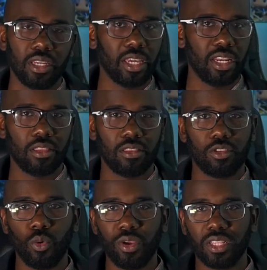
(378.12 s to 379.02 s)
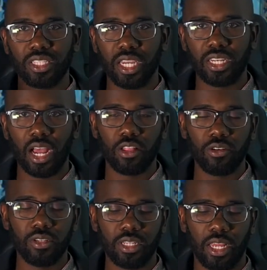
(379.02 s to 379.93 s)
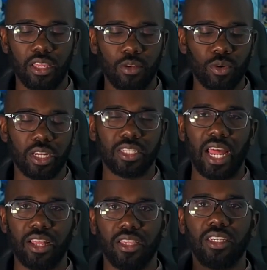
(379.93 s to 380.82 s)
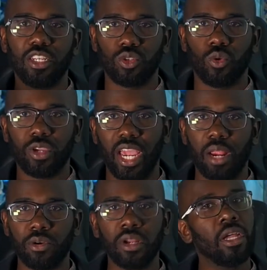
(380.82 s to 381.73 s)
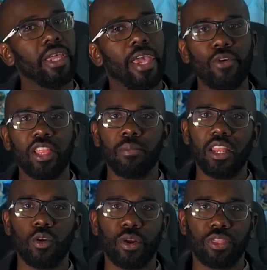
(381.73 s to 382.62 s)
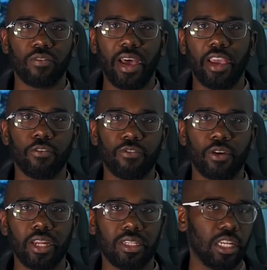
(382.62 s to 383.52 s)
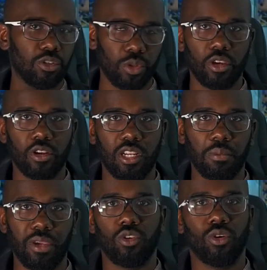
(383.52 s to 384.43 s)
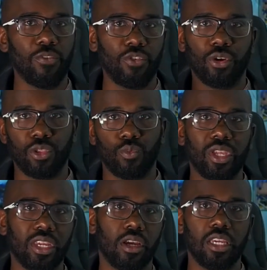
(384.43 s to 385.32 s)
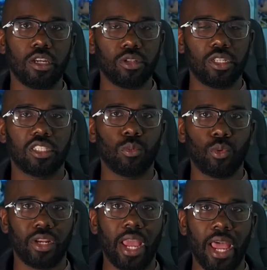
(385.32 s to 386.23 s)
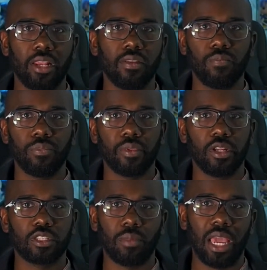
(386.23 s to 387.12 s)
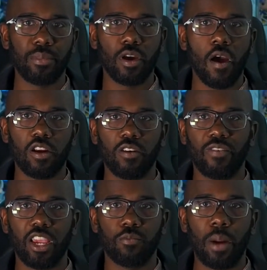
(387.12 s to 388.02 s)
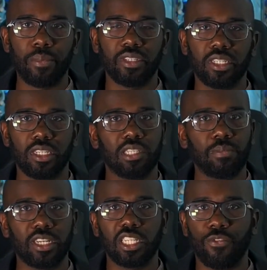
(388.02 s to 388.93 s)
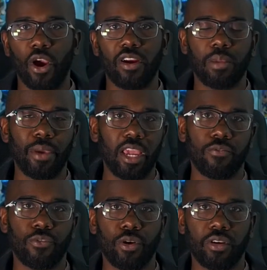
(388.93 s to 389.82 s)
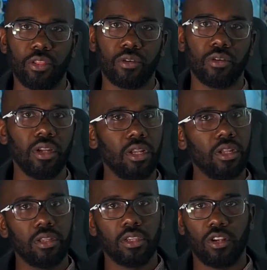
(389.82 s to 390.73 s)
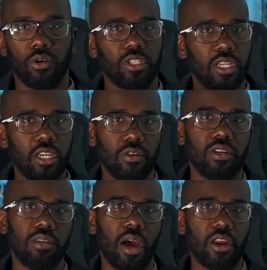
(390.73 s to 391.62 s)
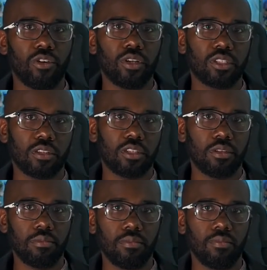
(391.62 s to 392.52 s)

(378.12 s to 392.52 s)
Doing the $10 and then with us adding the additional camera, it really made it worth the value for us. That's really going to depend on if you're in the Ring ecosystem or not. This might be a harder value proposition, especially if you're already paying for another, security monitoring system.